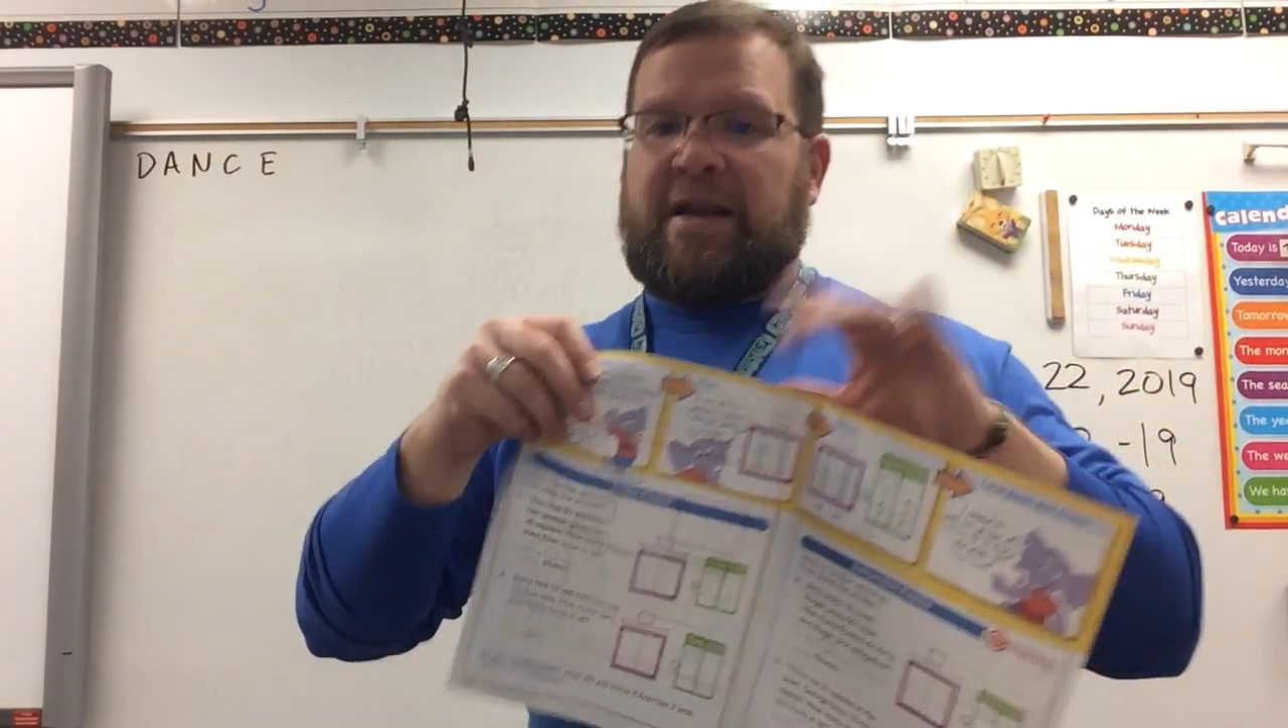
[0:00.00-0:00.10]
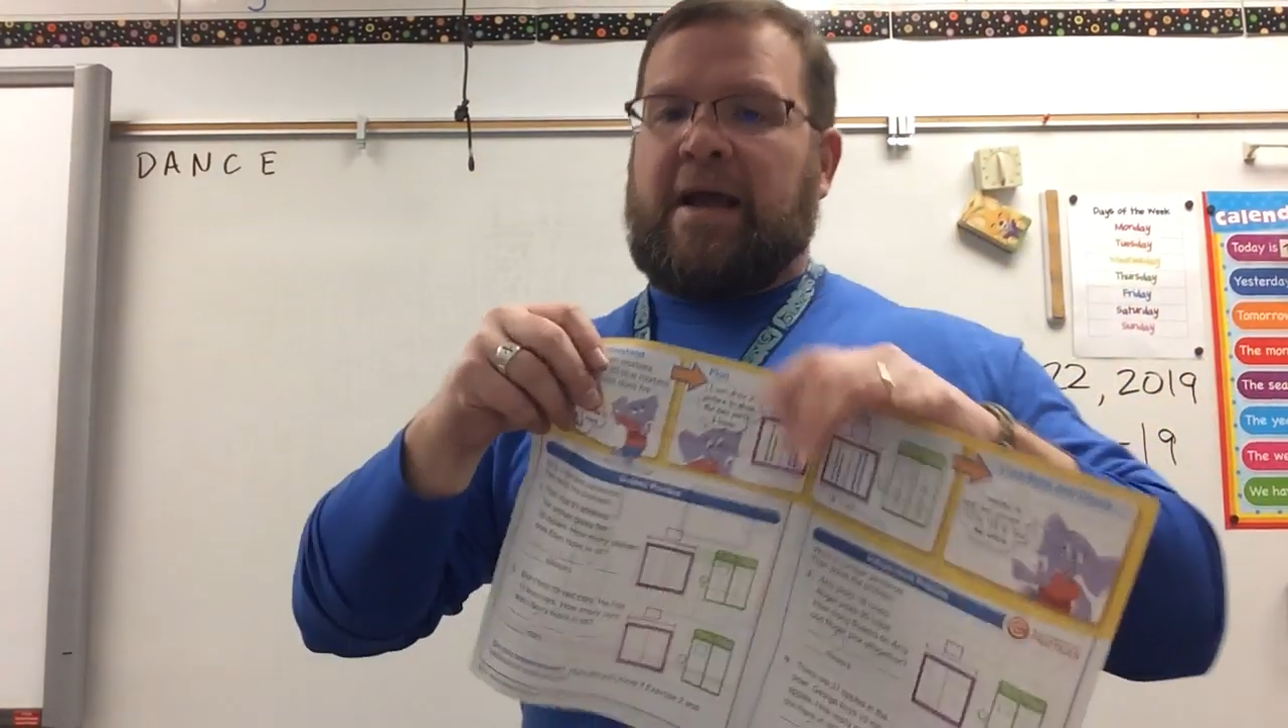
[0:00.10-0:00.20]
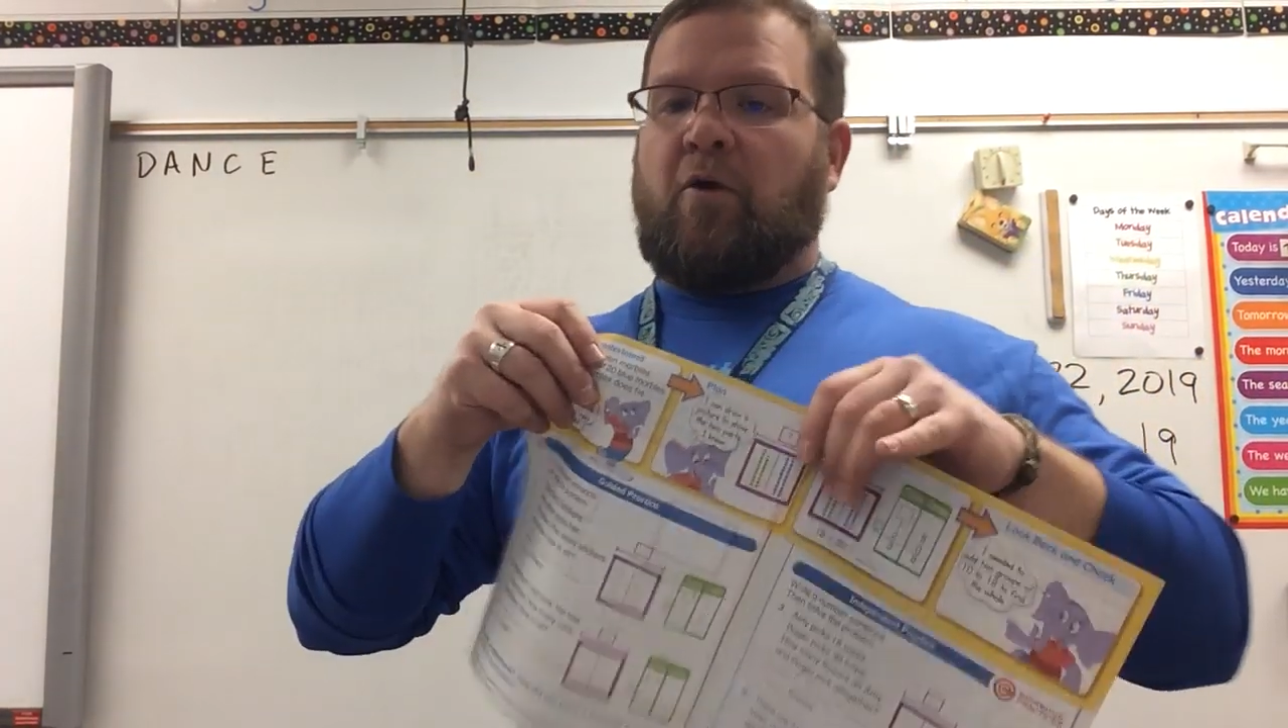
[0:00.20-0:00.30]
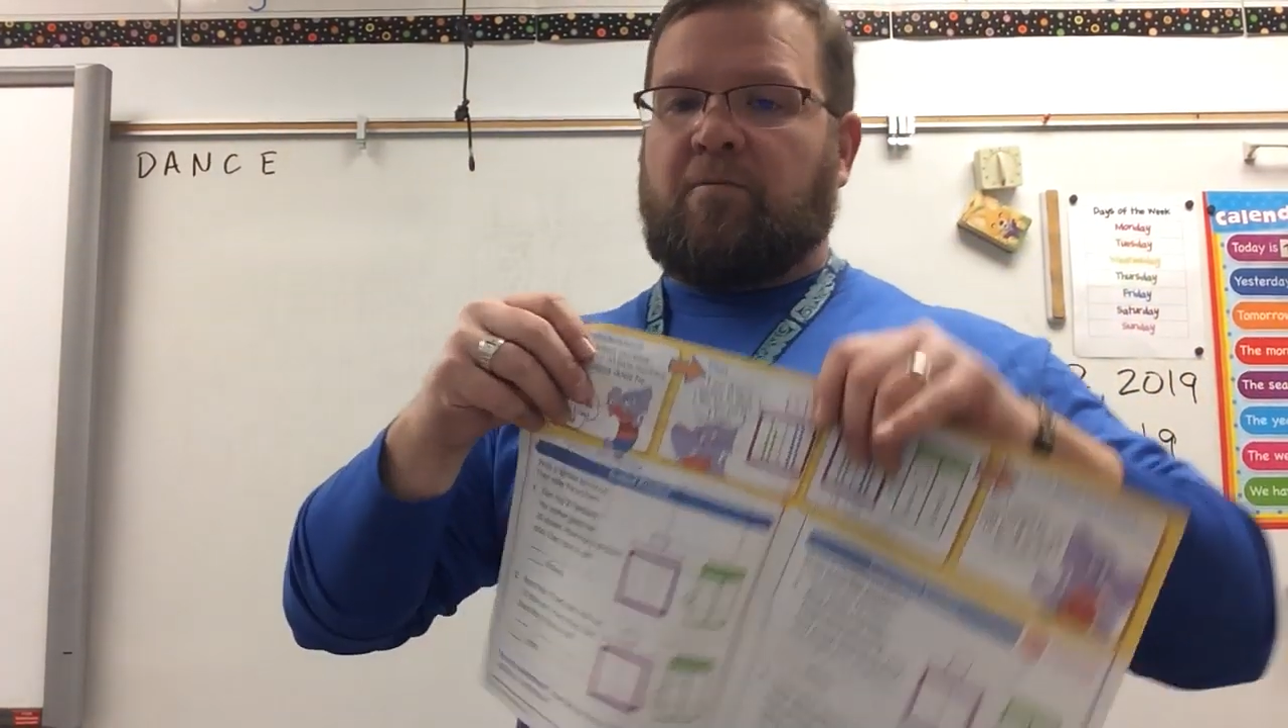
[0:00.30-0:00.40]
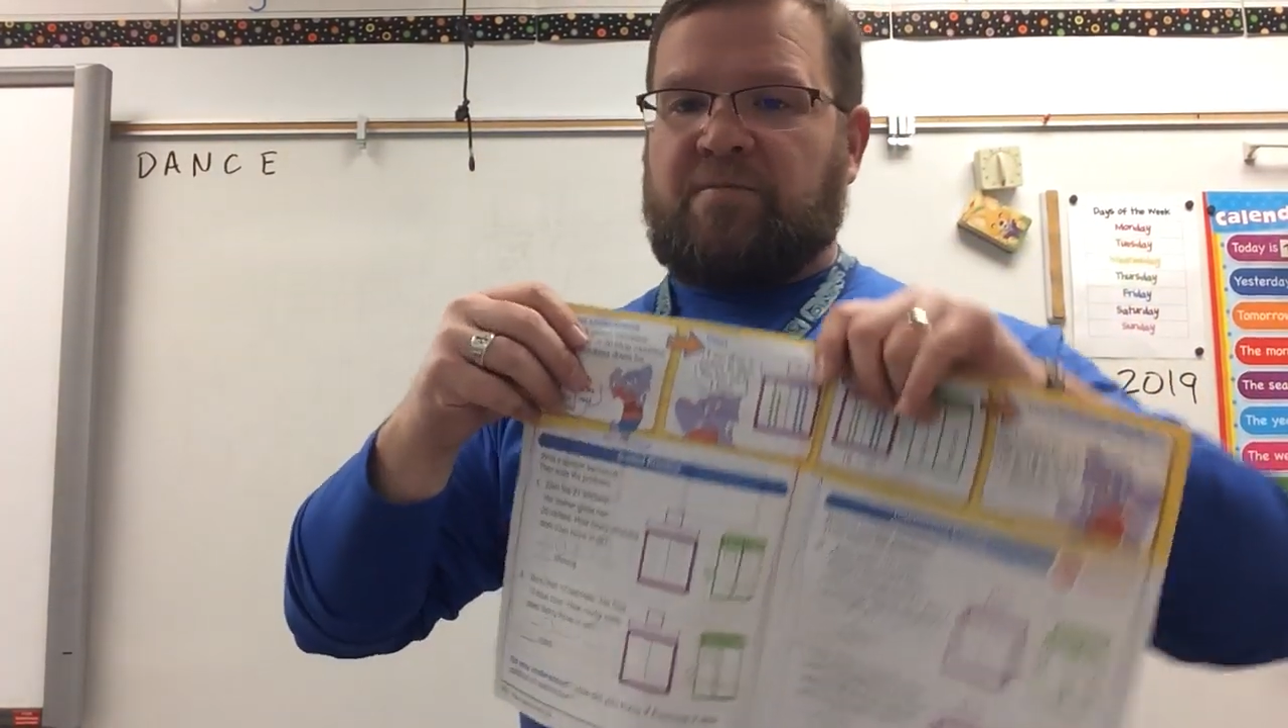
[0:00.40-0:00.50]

Now,